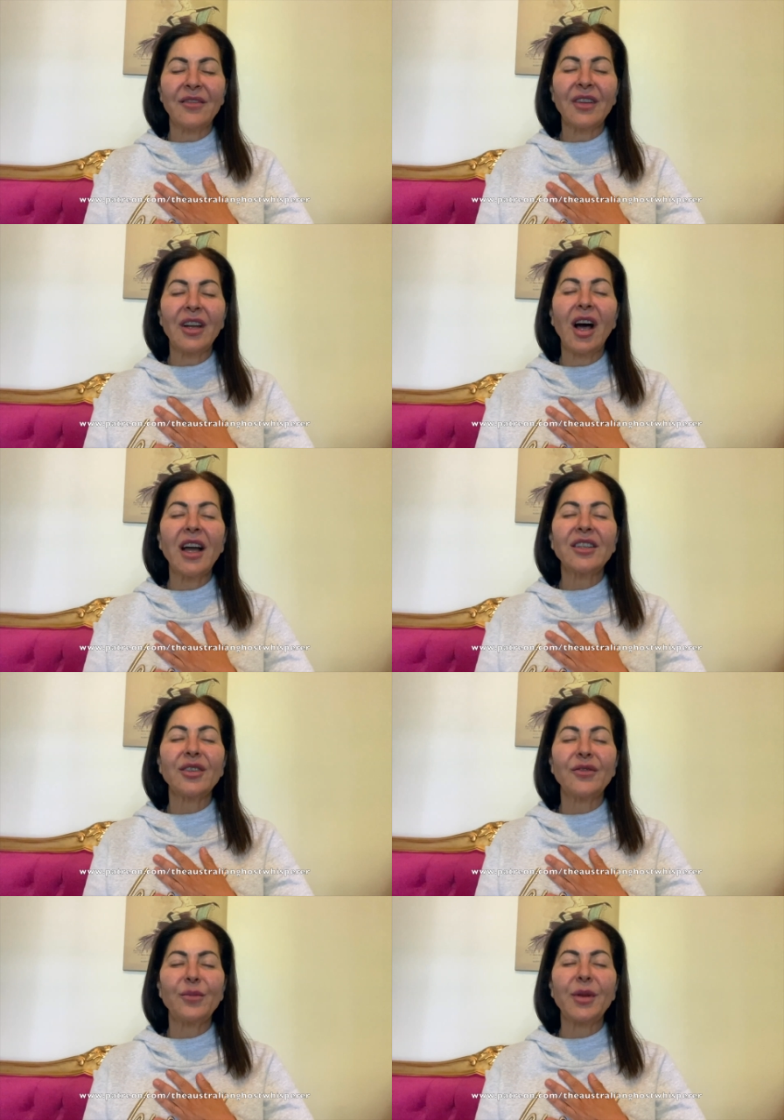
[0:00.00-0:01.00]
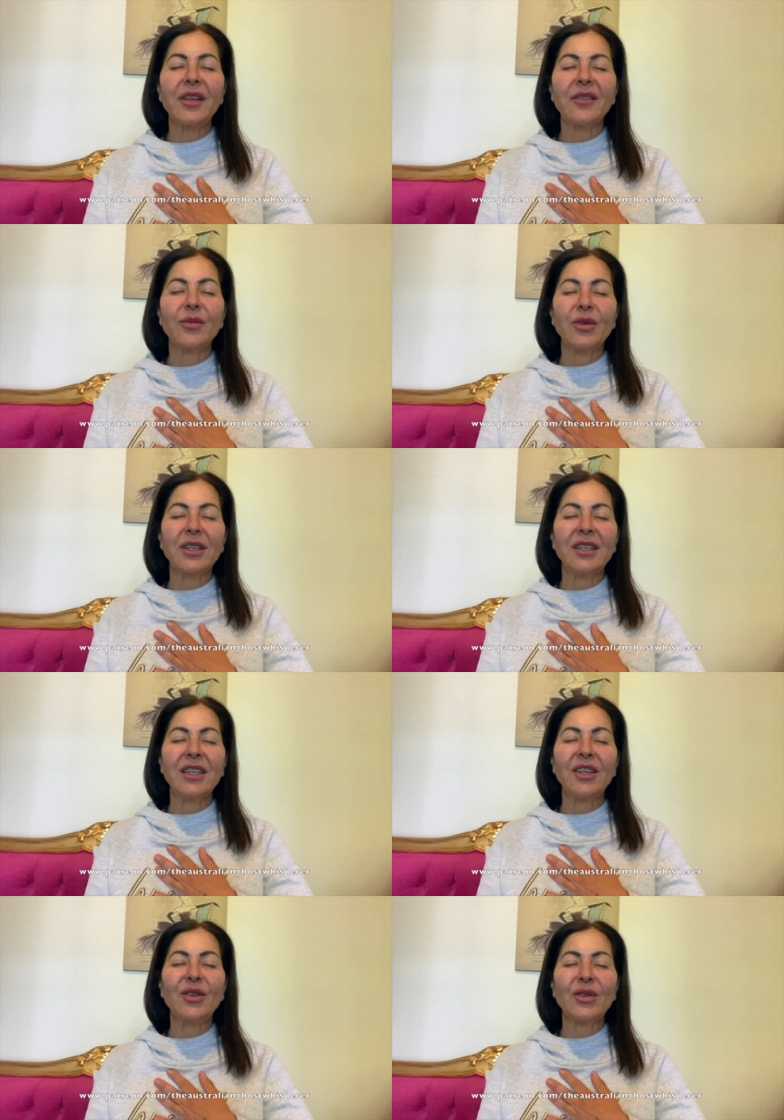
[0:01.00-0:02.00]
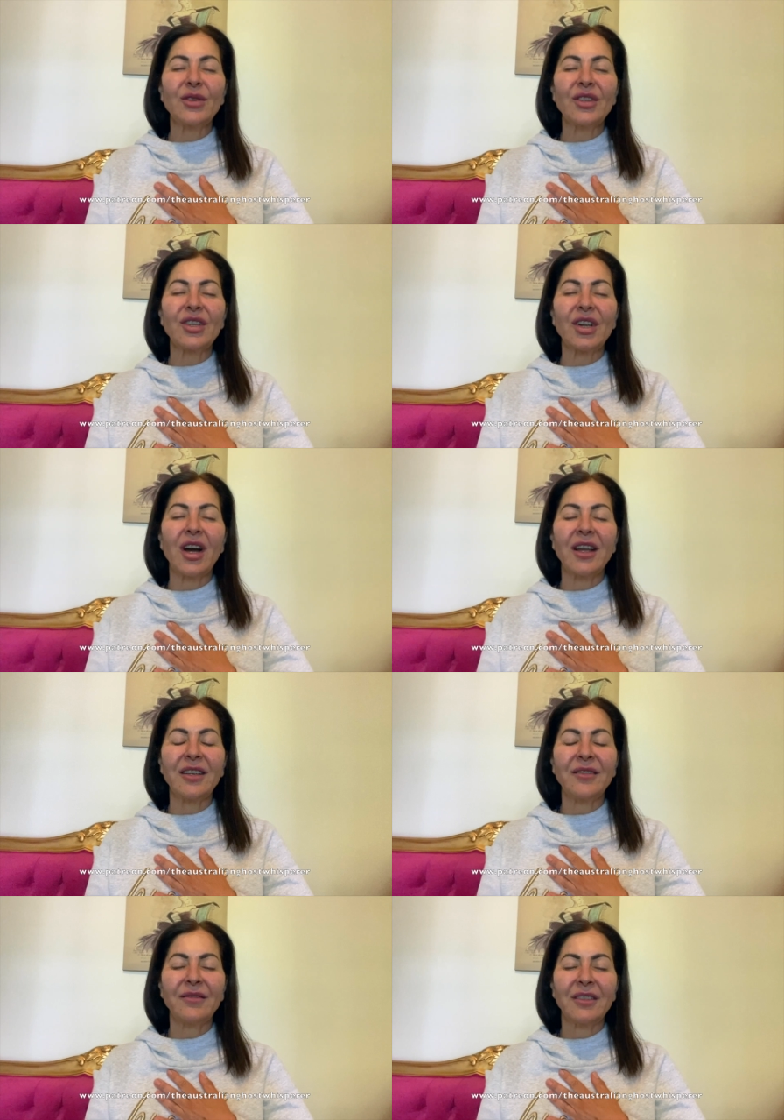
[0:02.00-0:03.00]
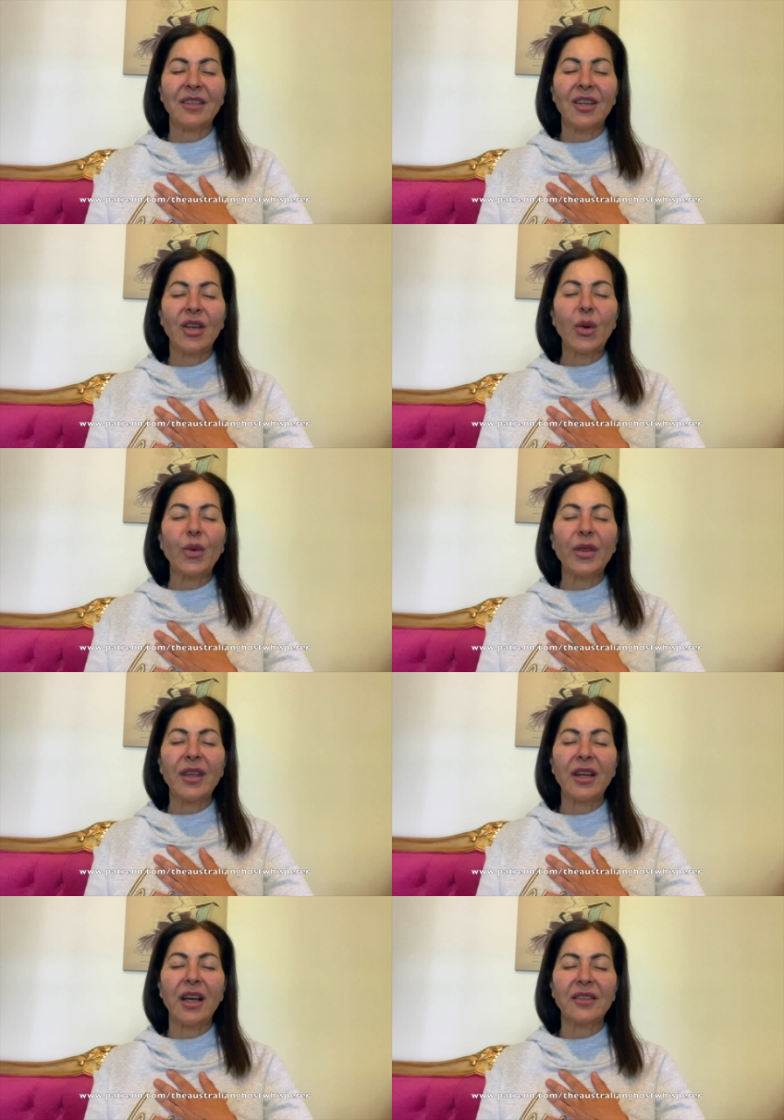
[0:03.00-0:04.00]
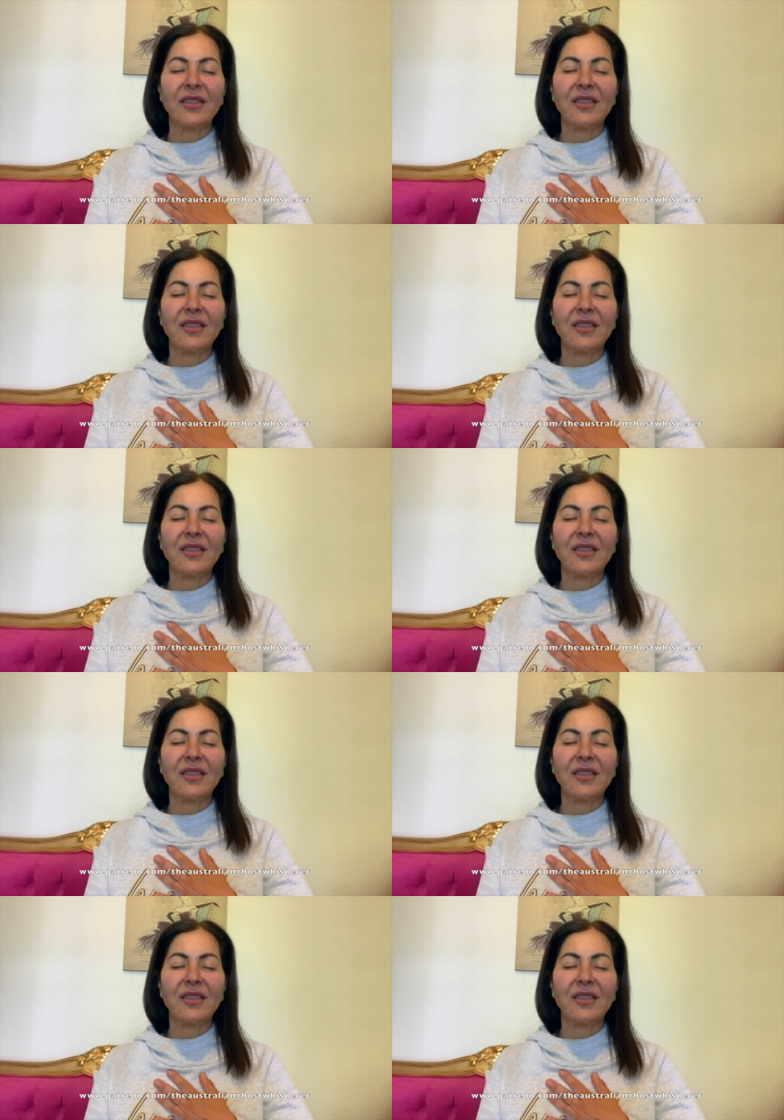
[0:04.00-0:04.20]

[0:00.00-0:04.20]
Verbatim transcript: the light of peace will continue to shine within us.